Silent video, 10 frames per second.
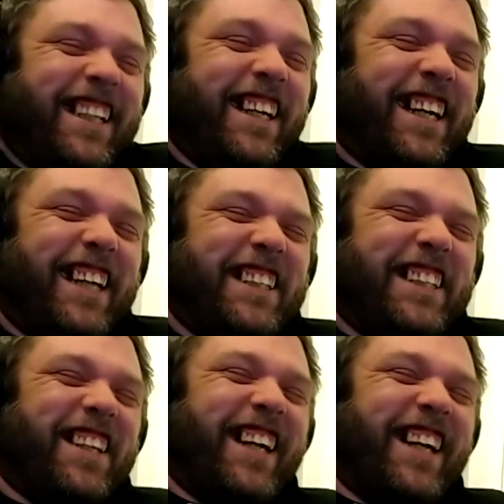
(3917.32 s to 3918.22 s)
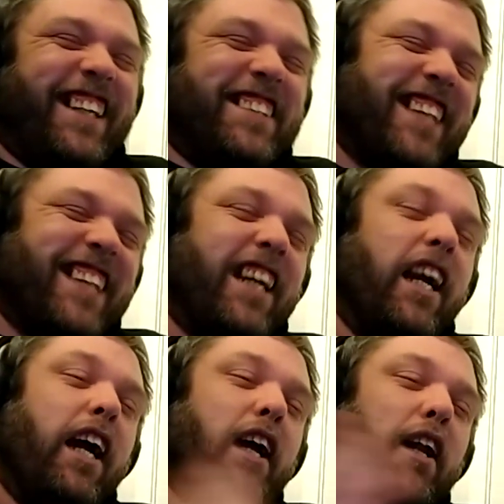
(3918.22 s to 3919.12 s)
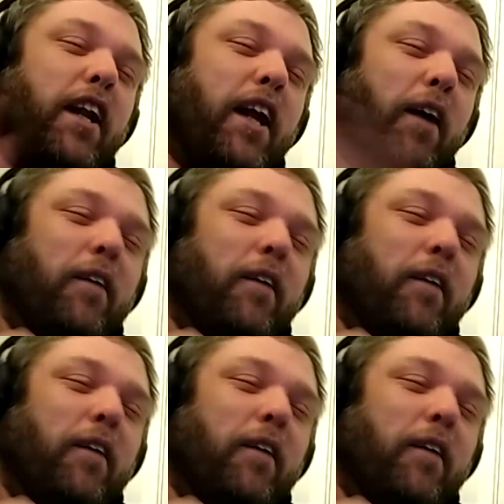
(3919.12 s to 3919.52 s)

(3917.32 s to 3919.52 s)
Well, I tried about, it. I was like, no.